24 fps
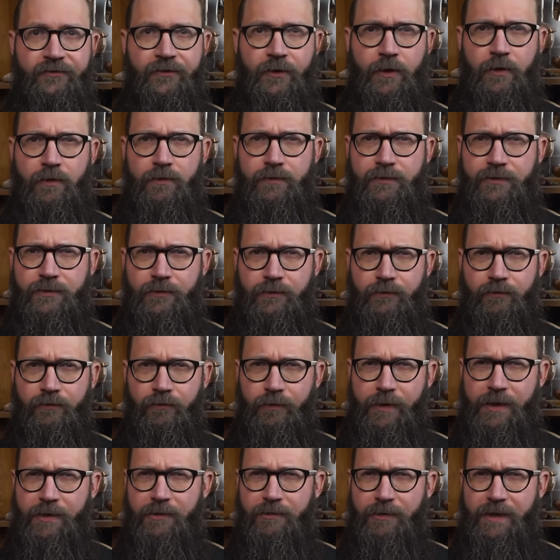So to
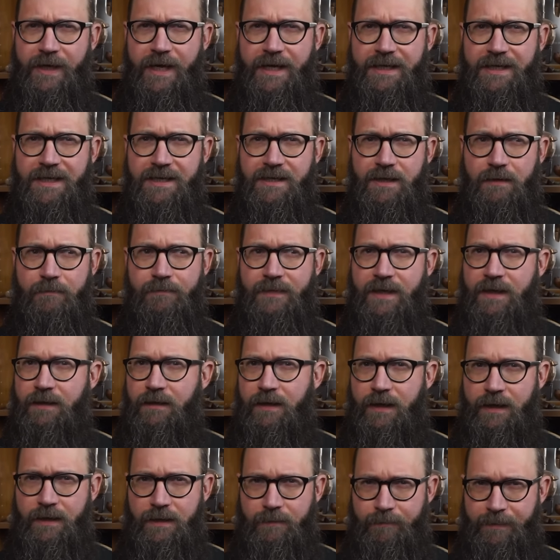recreate something
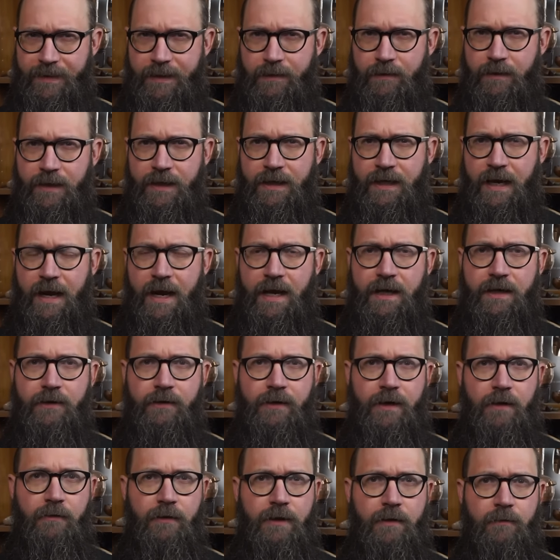like a period
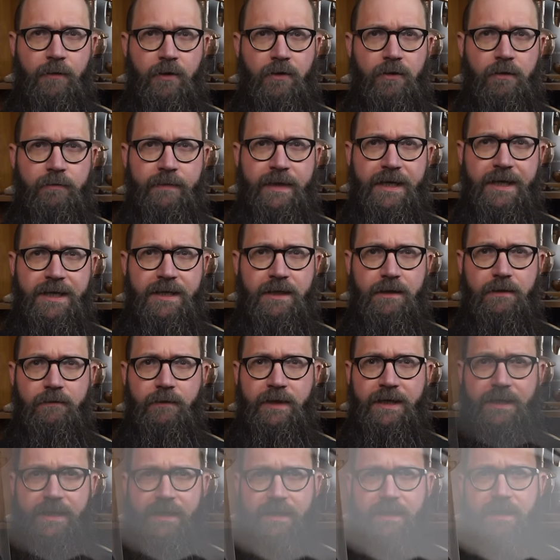accurate alchemical medicine,
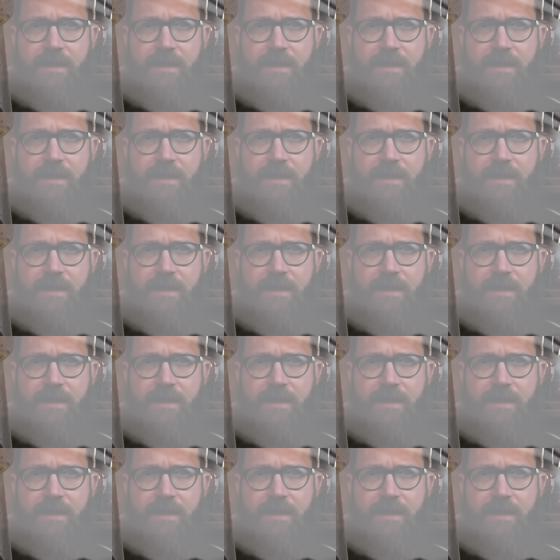we need